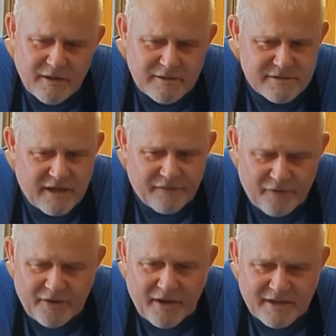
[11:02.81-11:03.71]
It's got a
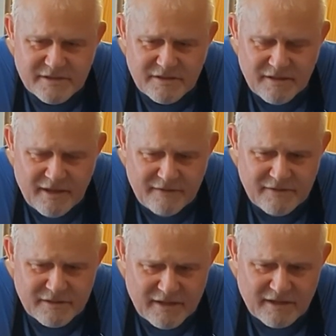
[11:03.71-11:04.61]
very nice, heavy,
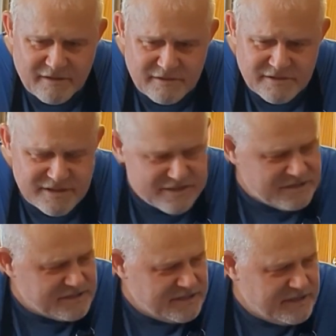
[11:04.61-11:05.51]
thick
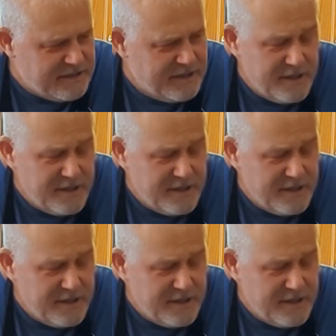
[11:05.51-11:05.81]
consistency,